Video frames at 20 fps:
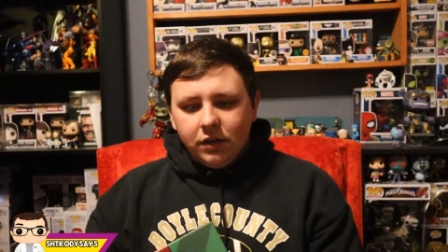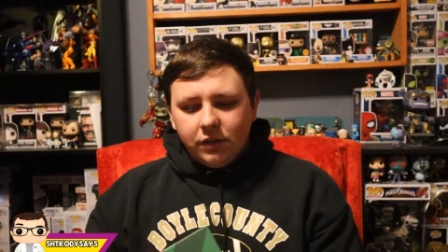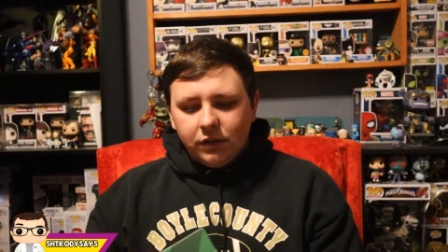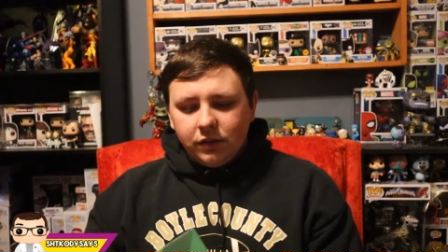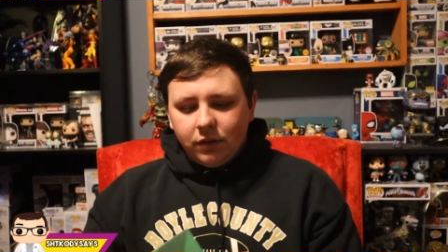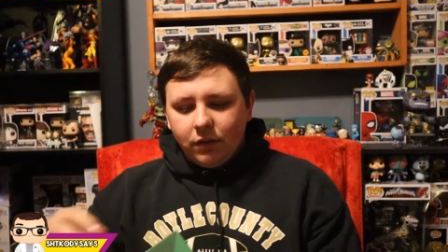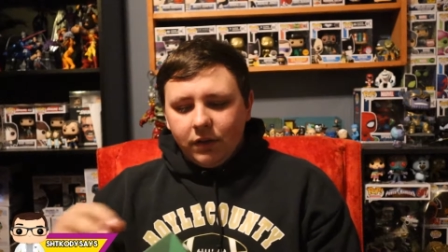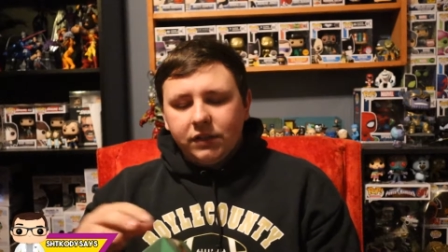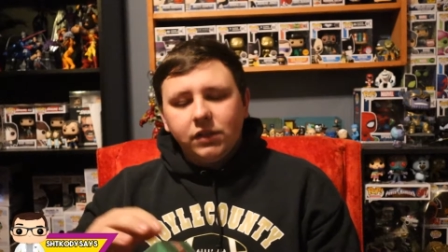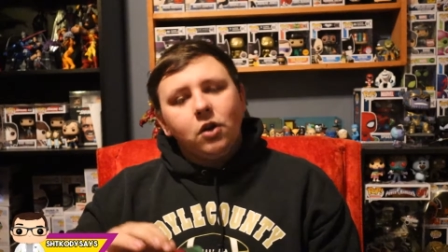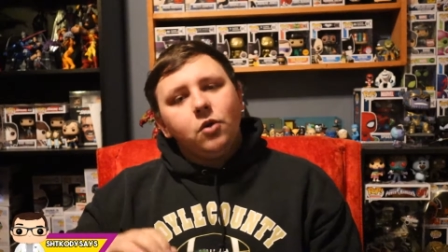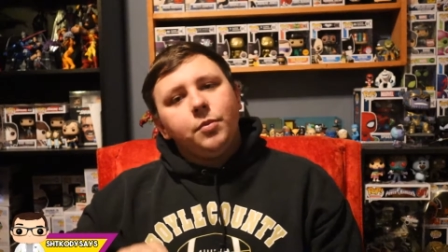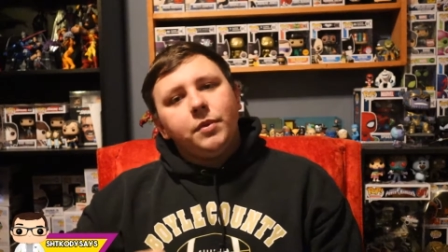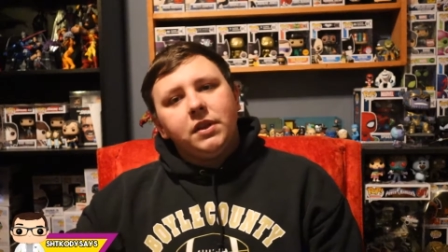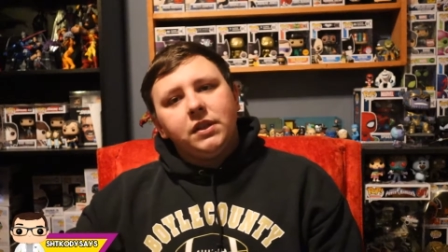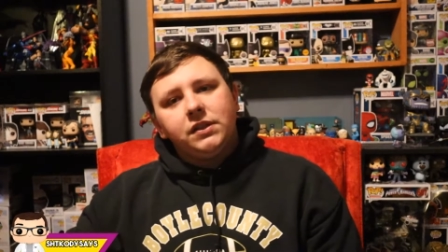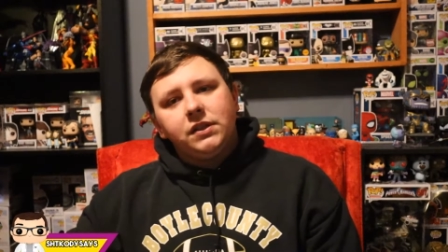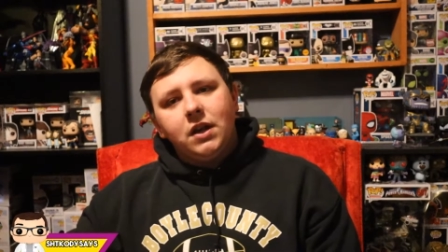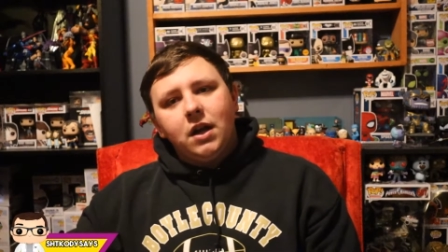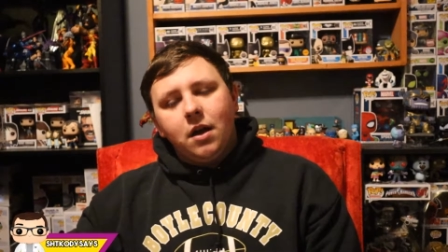So let's
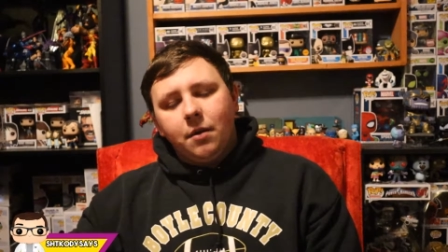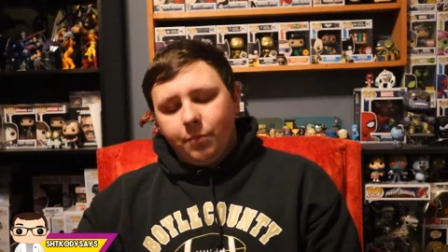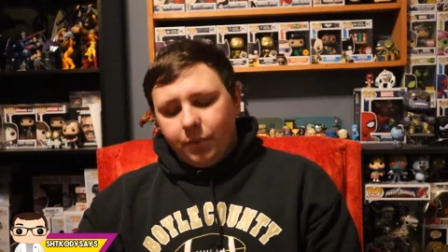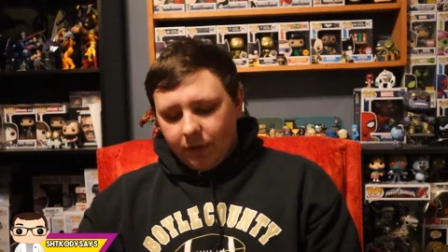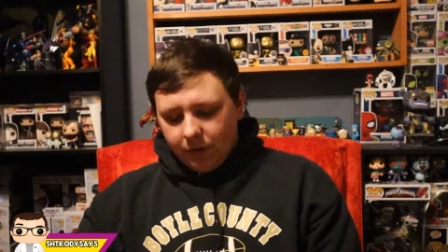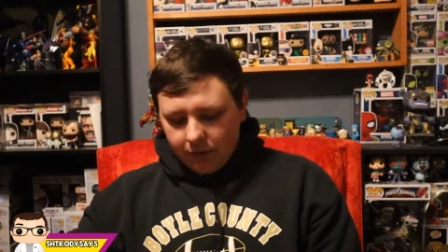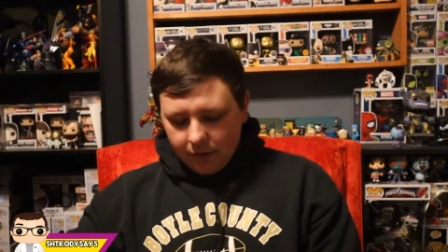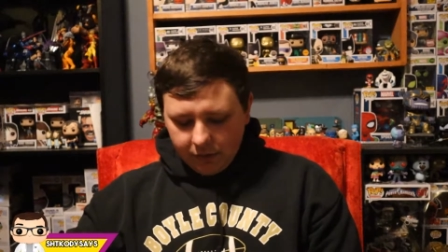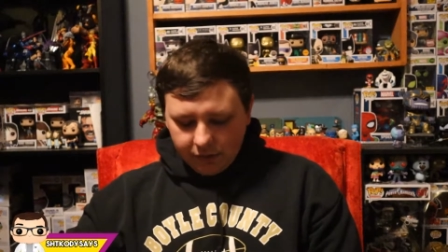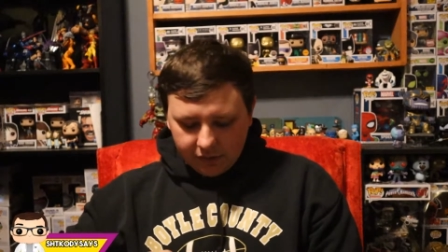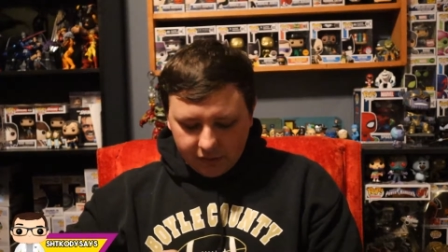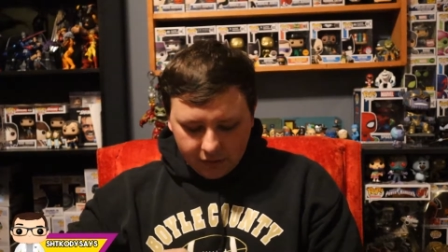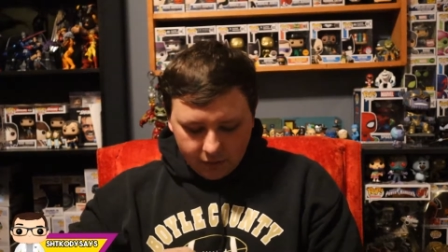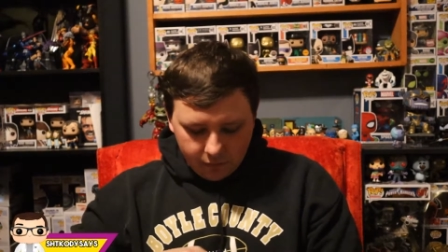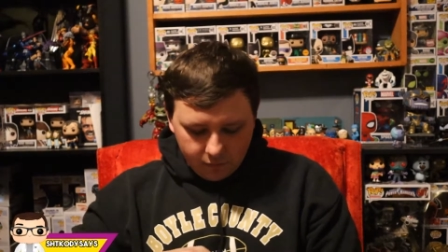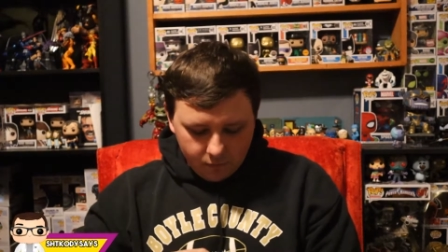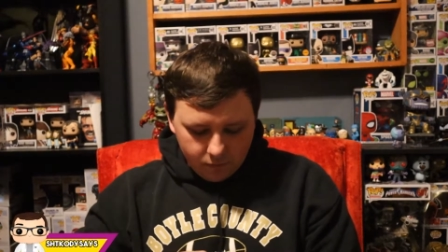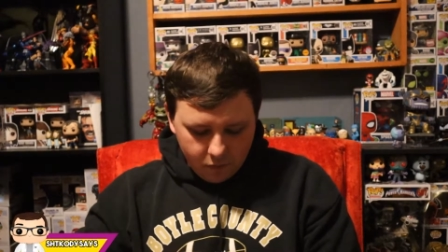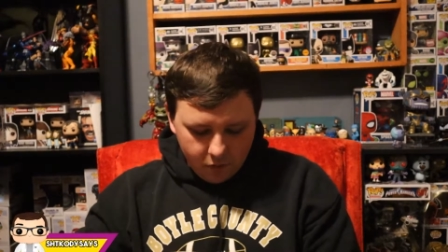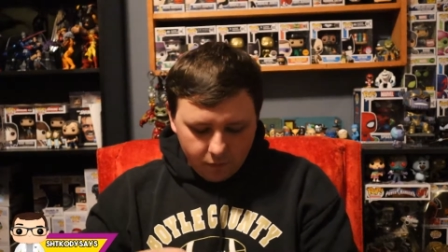open this up and
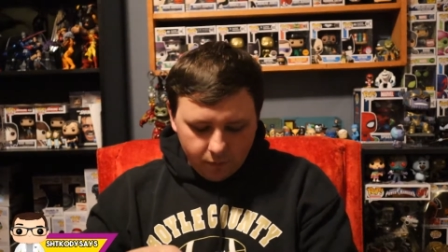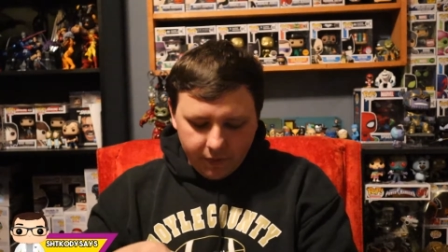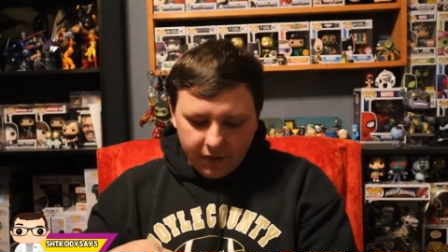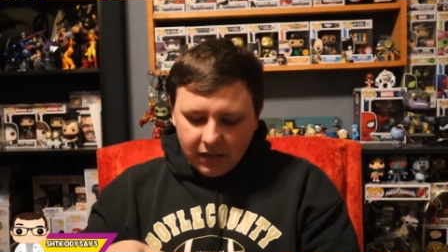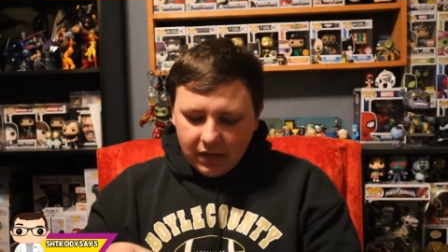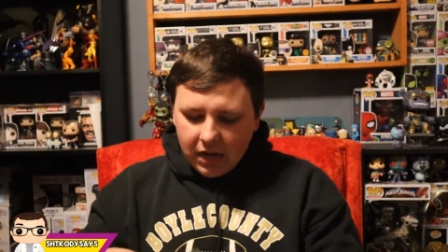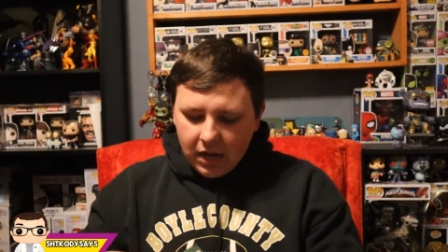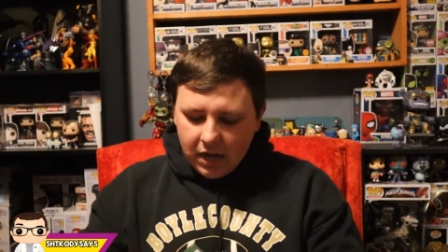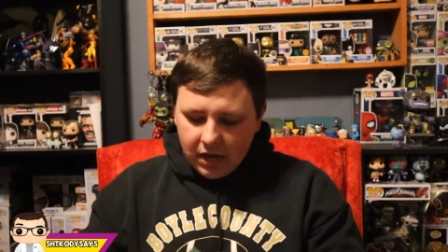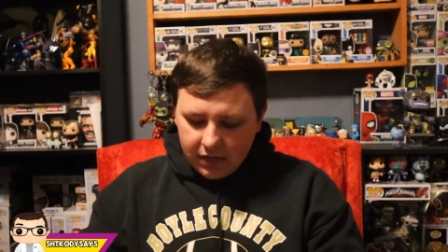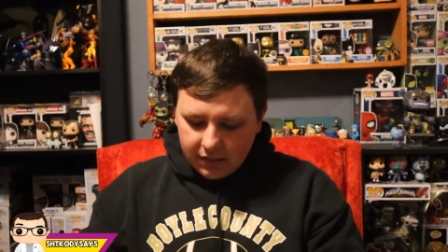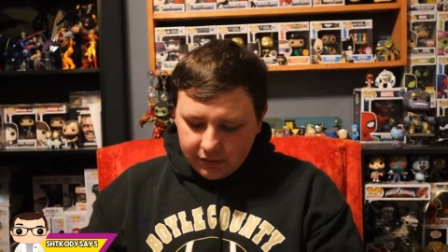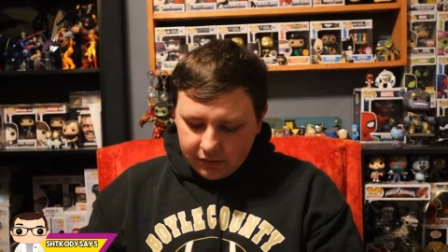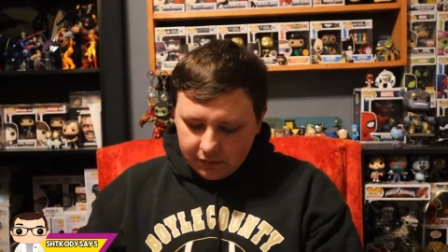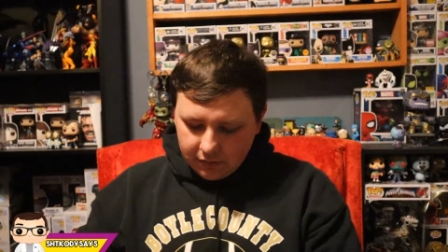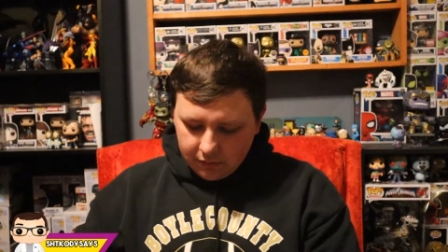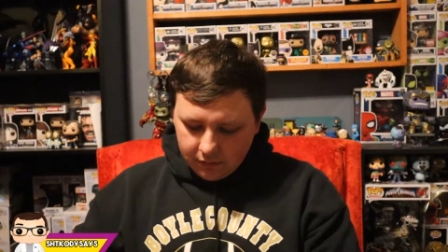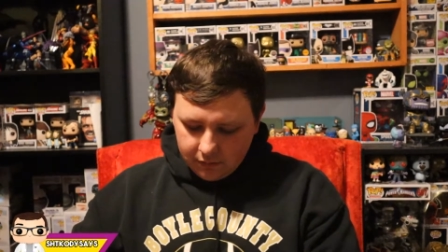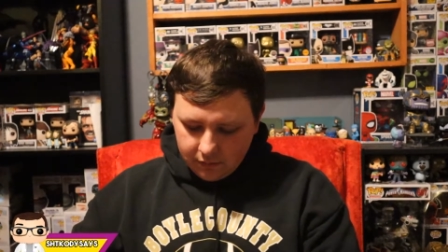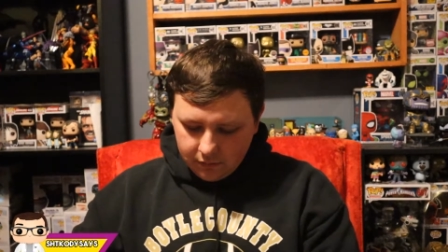see what we
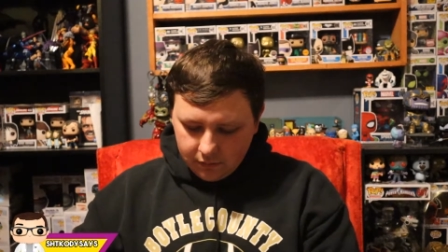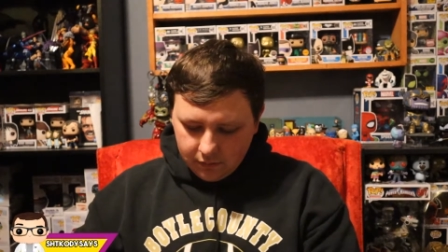got.